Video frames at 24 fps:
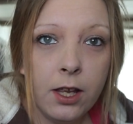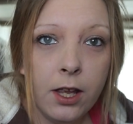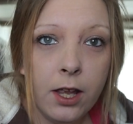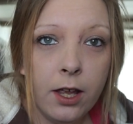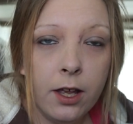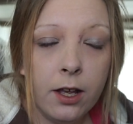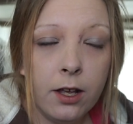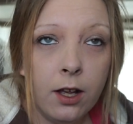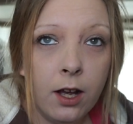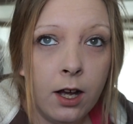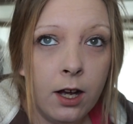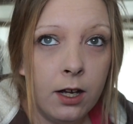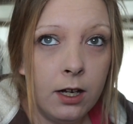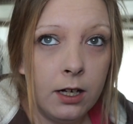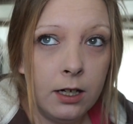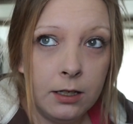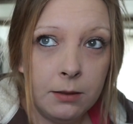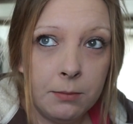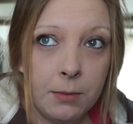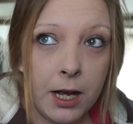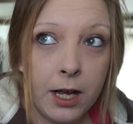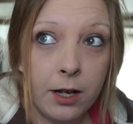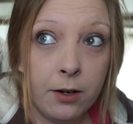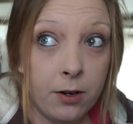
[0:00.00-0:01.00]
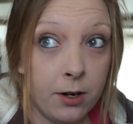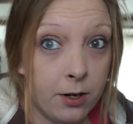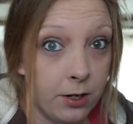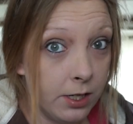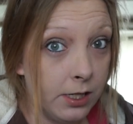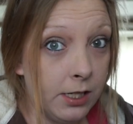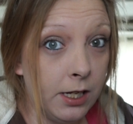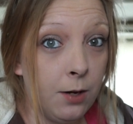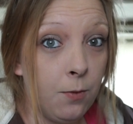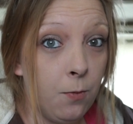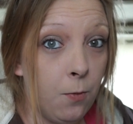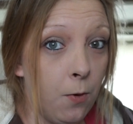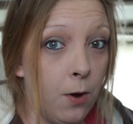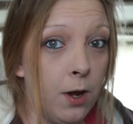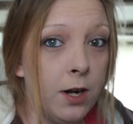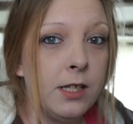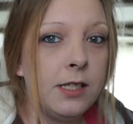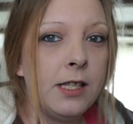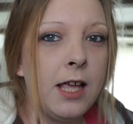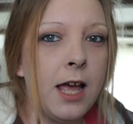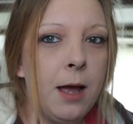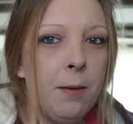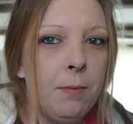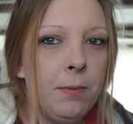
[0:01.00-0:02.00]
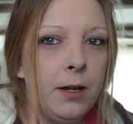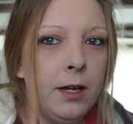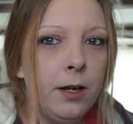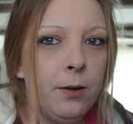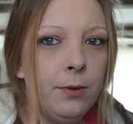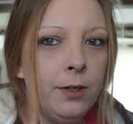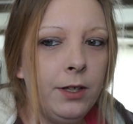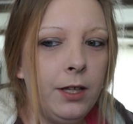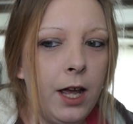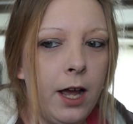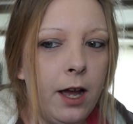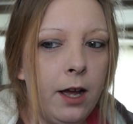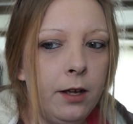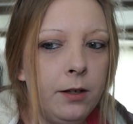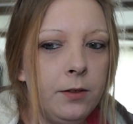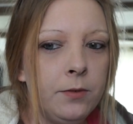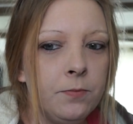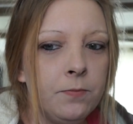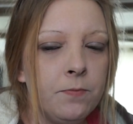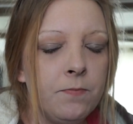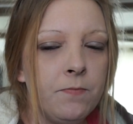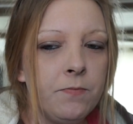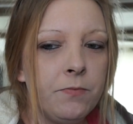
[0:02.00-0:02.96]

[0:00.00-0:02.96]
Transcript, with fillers: Um, I don't understand what is happening with that.